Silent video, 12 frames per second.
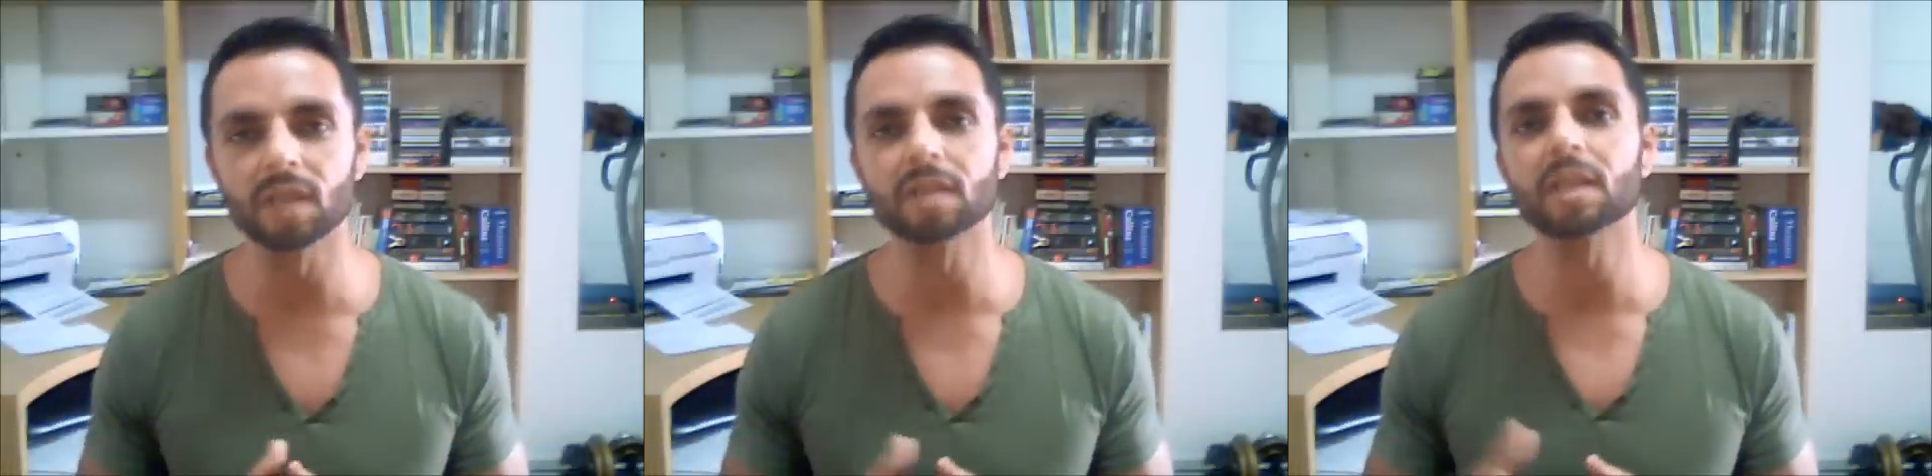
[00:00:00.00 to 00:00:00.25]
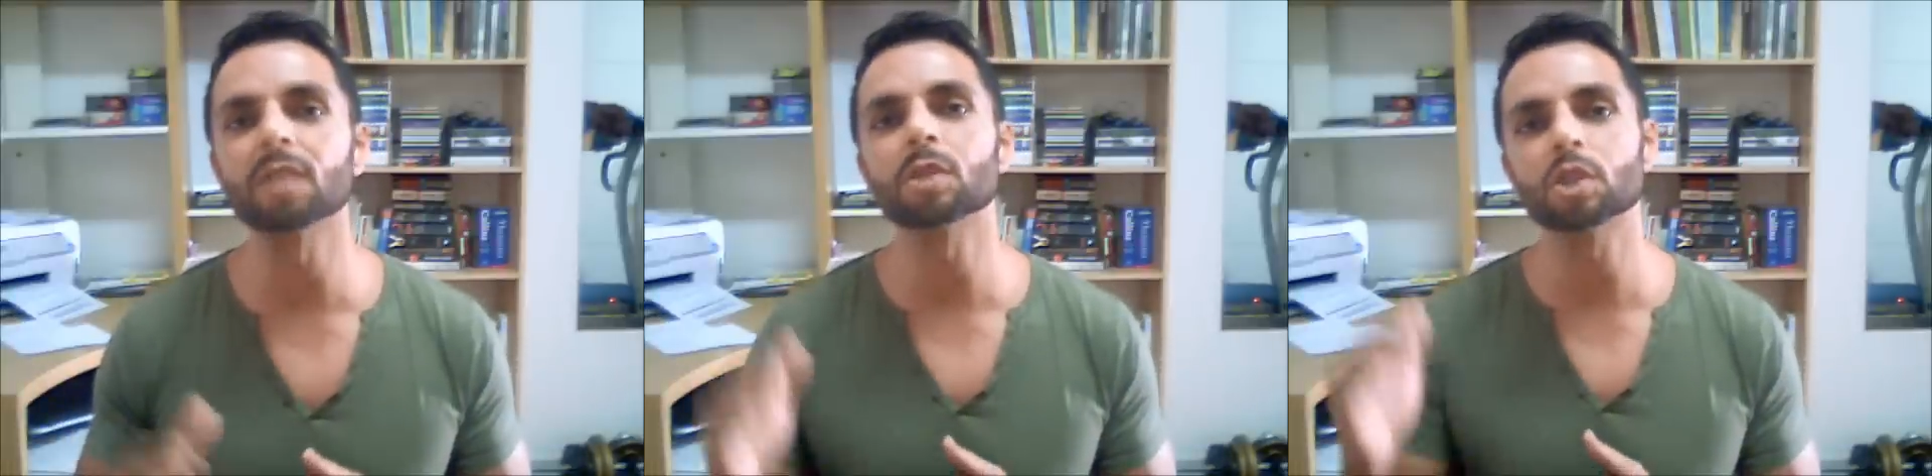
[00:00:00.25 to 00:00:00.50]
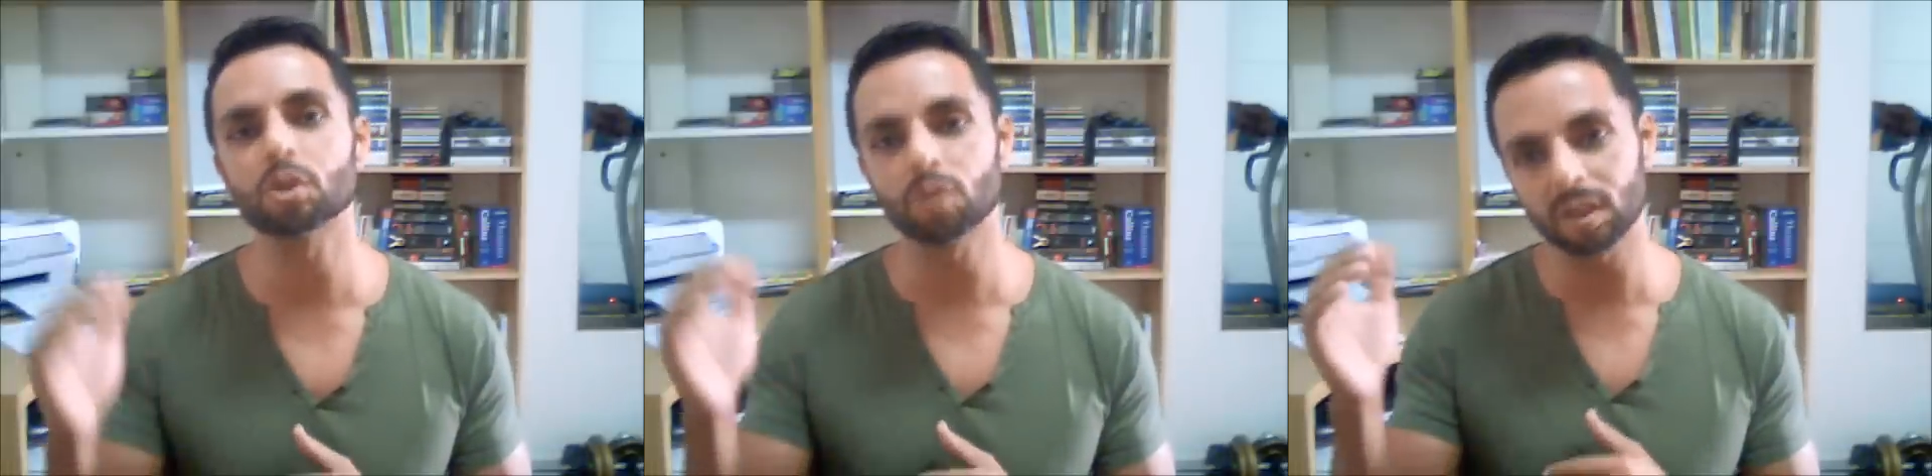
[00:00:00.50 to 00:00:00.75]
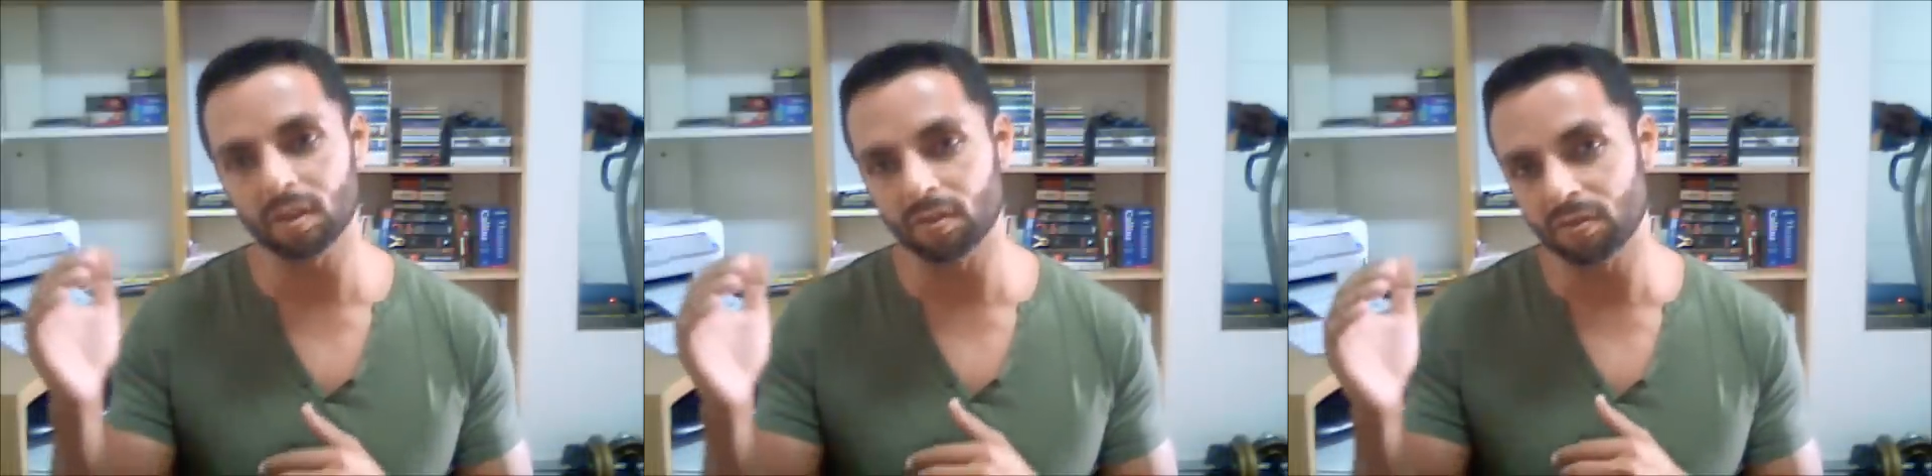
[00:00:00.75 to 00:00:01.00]
they restrict
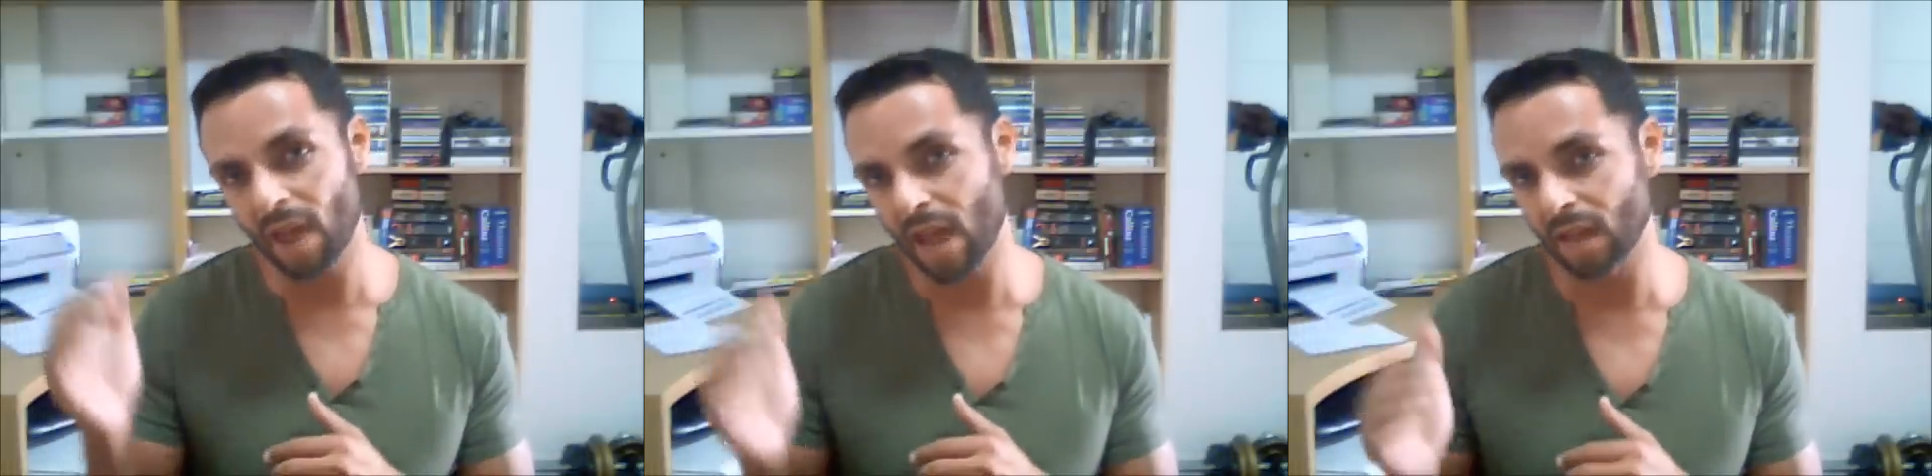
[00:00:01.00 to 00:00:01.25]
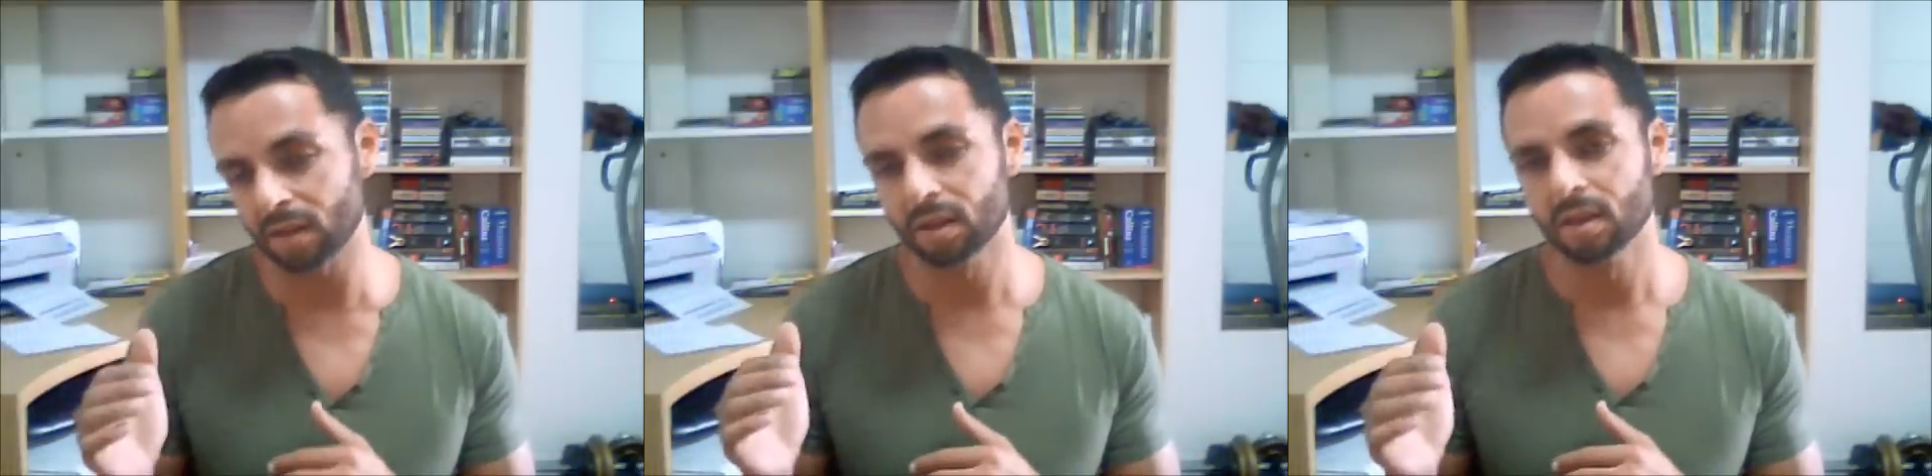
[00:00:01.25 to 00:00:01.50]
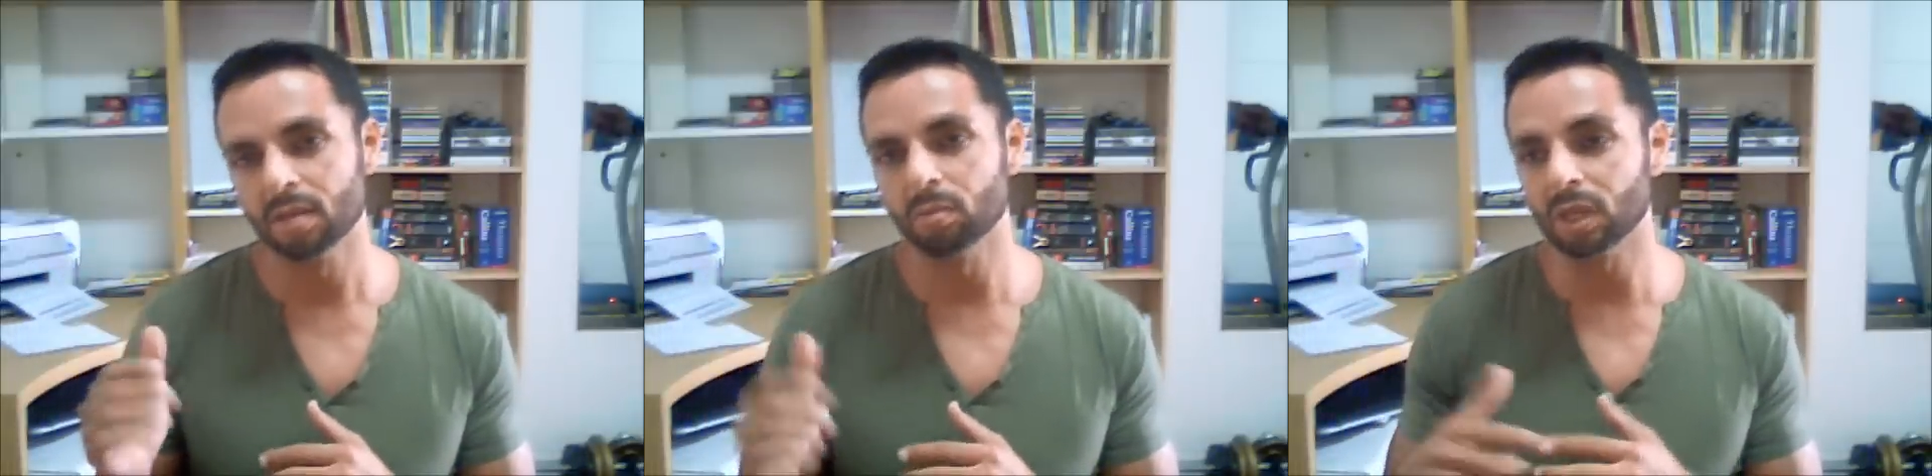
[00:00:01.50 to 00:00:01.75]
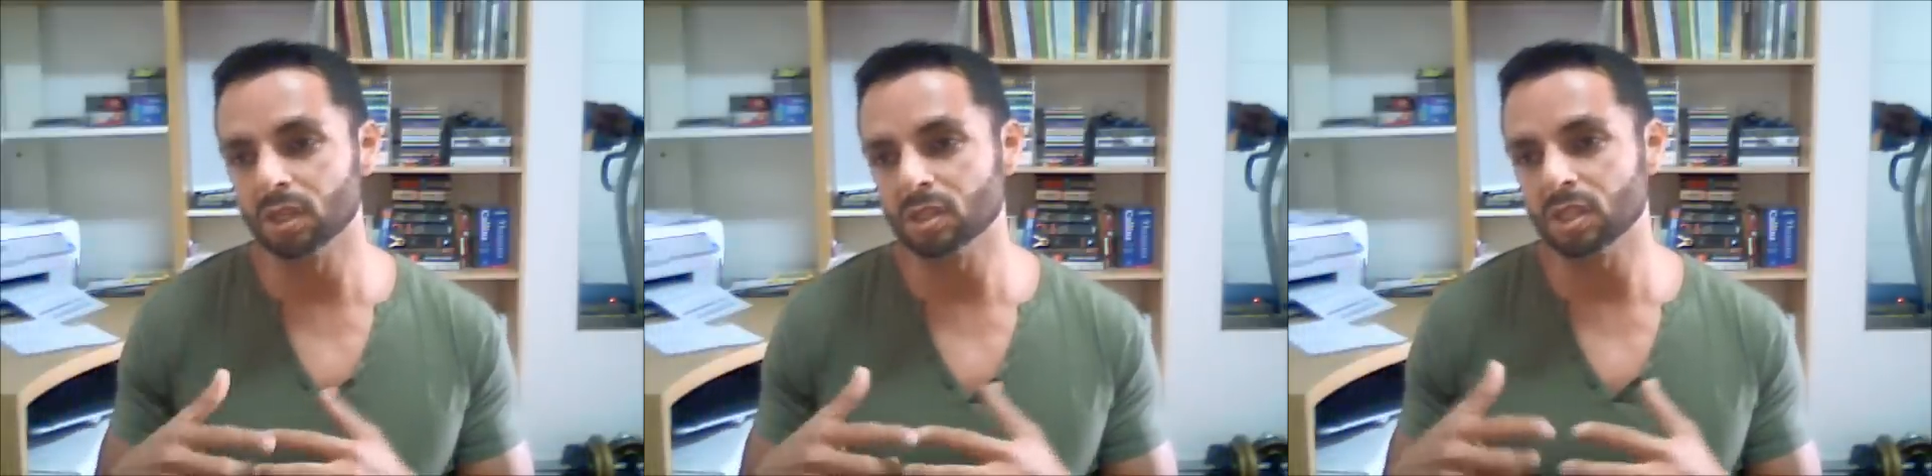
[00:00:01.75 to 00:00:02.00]
the fat
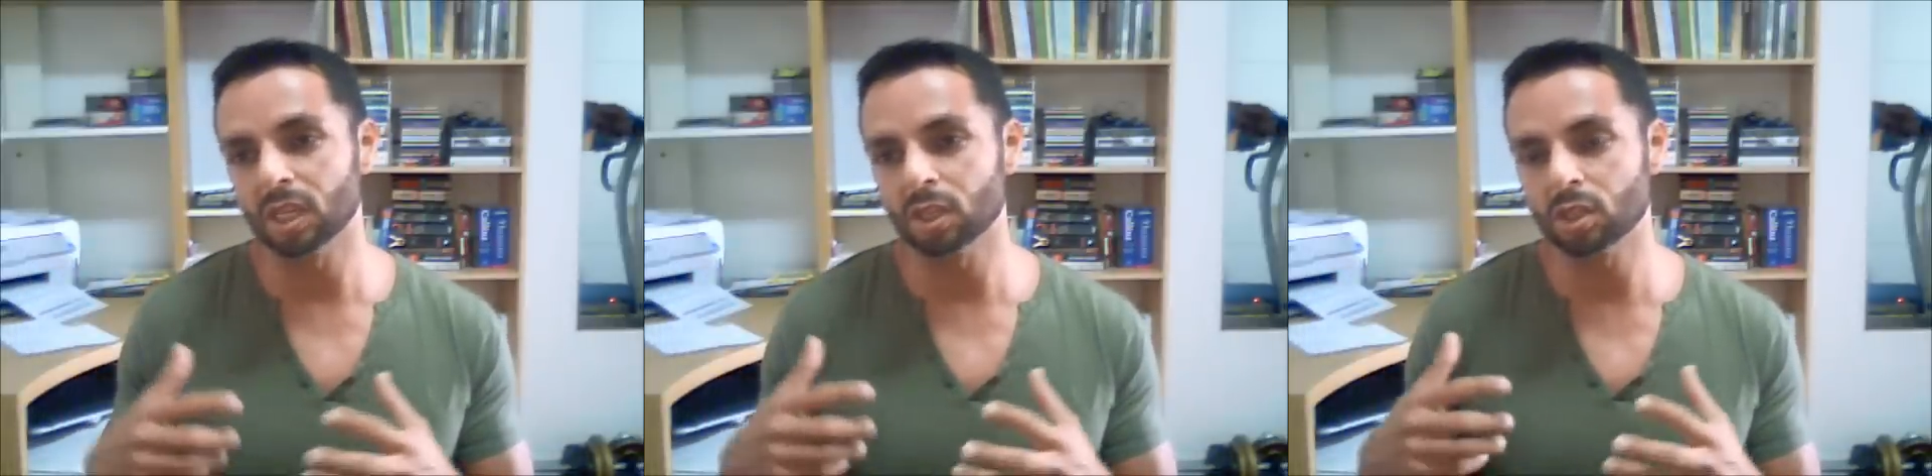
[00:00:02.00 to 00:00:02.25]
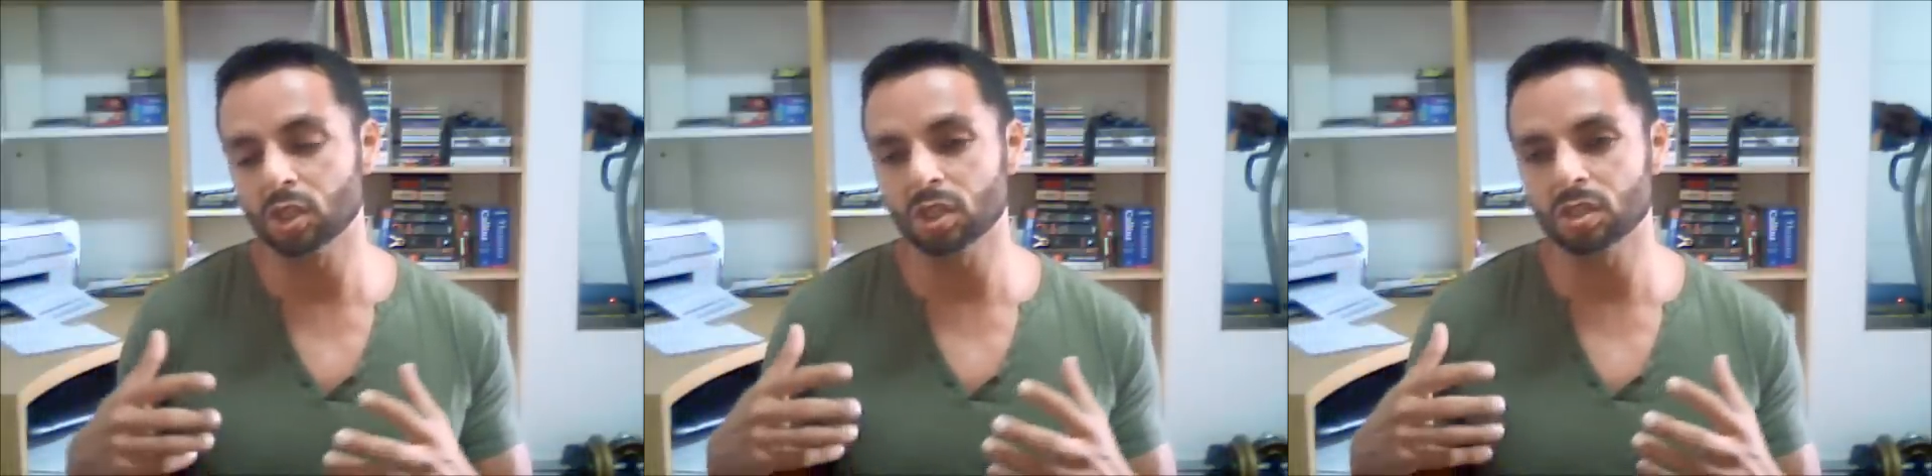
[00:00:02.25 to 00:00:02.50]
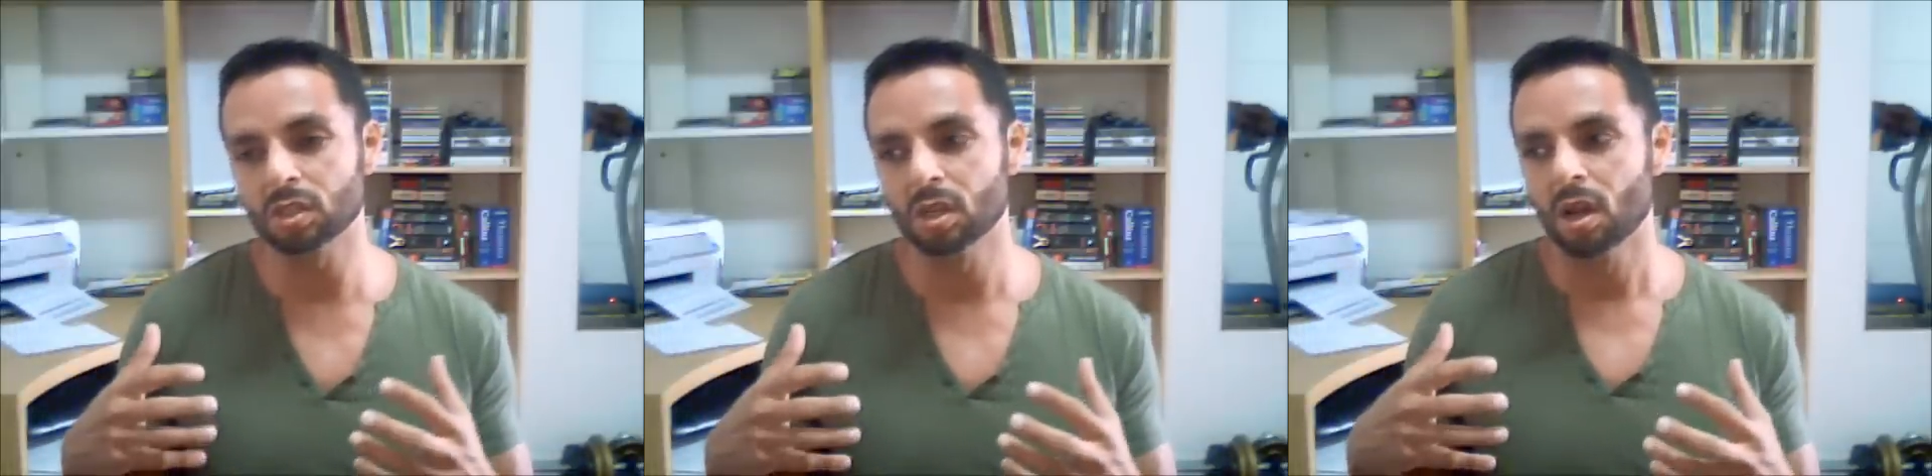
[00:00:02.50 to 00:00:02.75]
because it's just